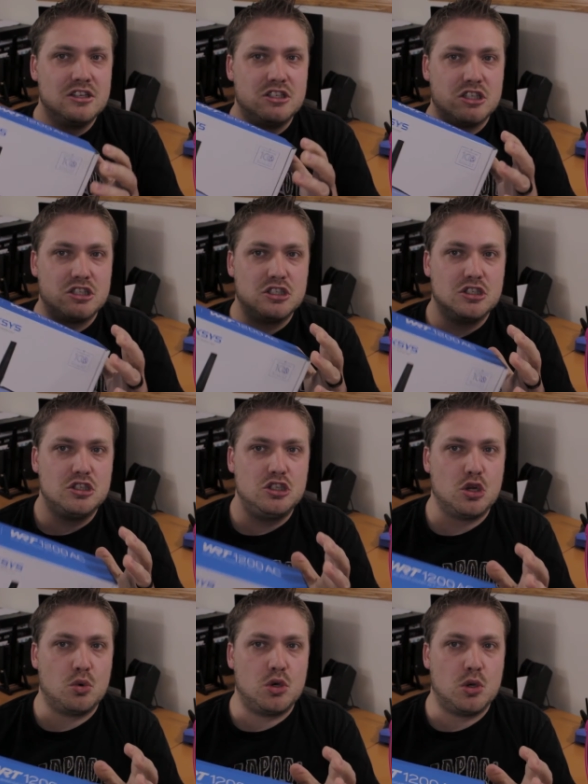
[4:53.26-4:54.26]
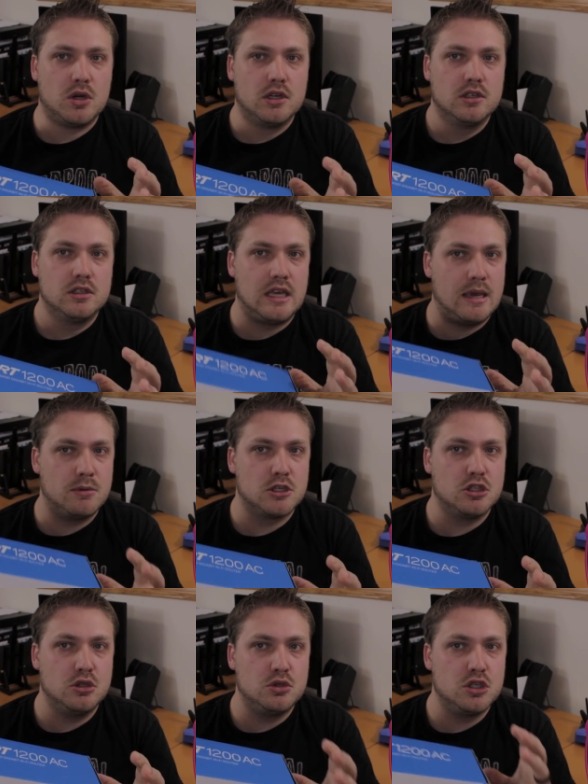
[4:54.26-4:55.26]
Just don't do it. Gamer
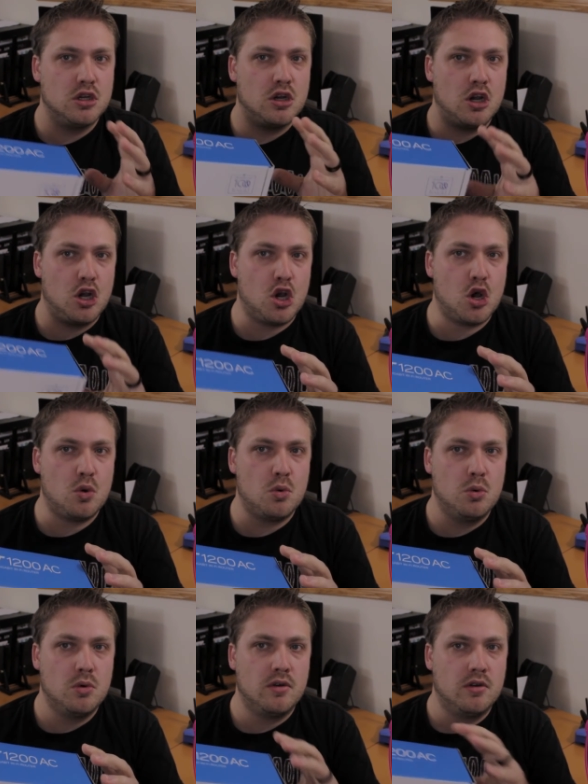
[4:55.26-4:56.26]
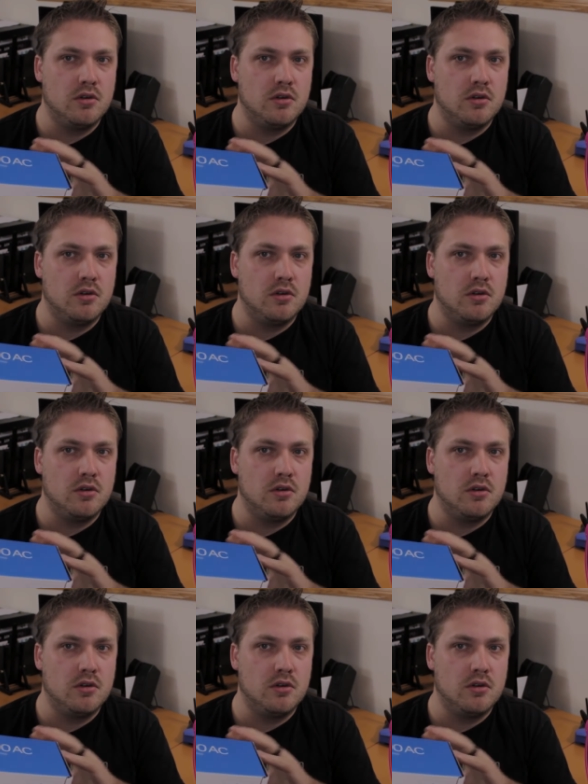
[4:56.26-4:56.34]
solution, no